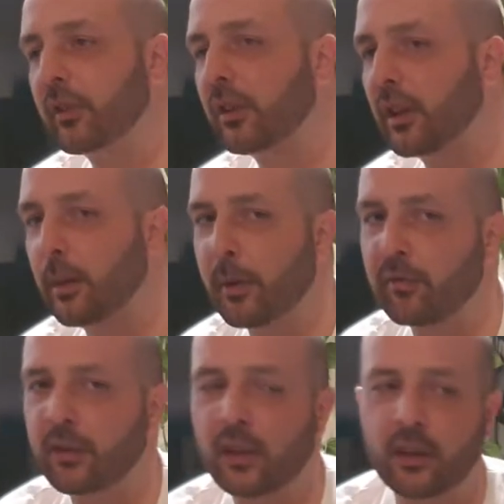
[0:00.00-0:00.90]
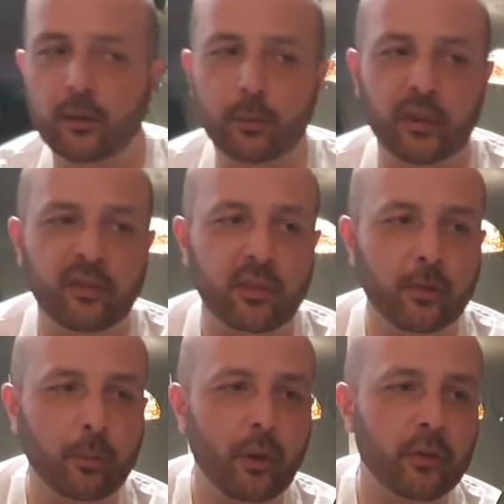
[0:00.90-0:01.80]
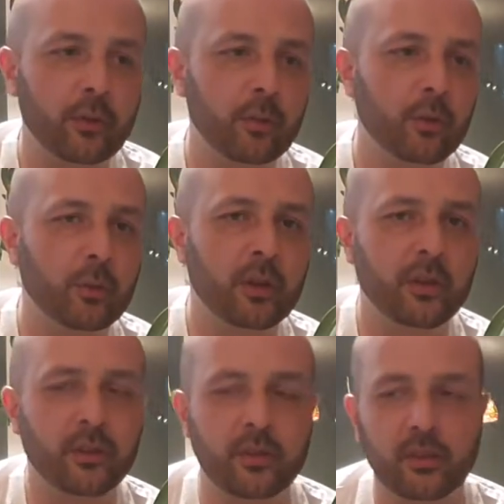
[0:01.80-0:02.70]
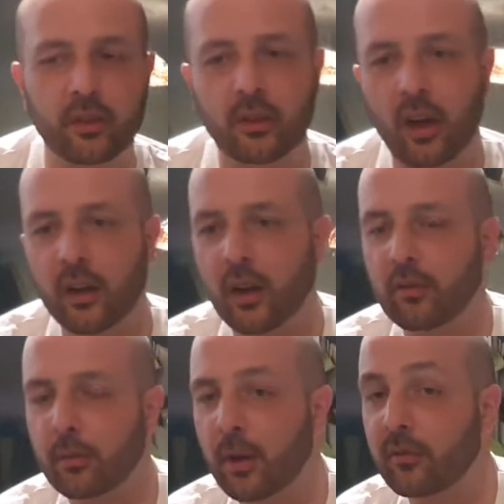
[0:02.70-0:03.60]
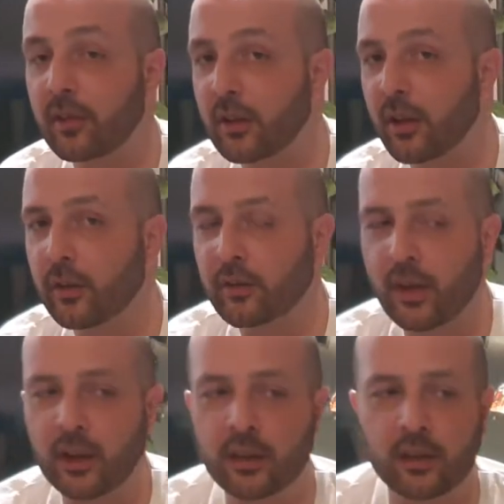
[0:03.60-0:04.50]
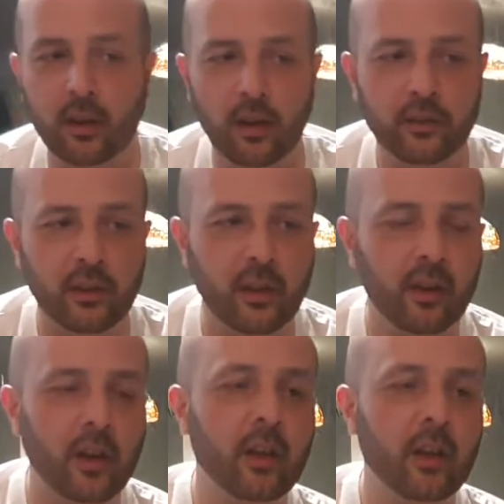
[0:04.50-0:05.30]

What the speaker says: going to keep everything as brief as possible, because going over my videos that I did last year,